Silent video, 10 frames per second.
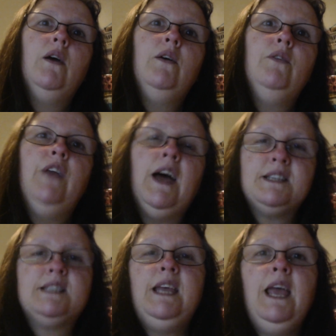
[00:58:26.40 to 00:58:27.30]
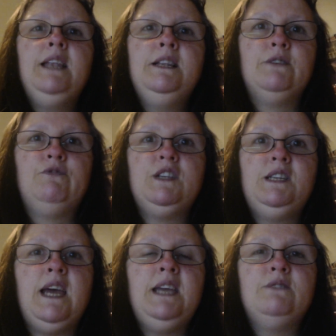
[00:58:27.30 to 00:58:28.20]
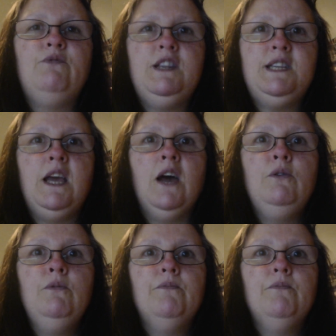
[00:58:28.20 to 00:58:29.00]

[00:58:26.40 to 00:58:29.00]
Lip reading: that's the end of today's video.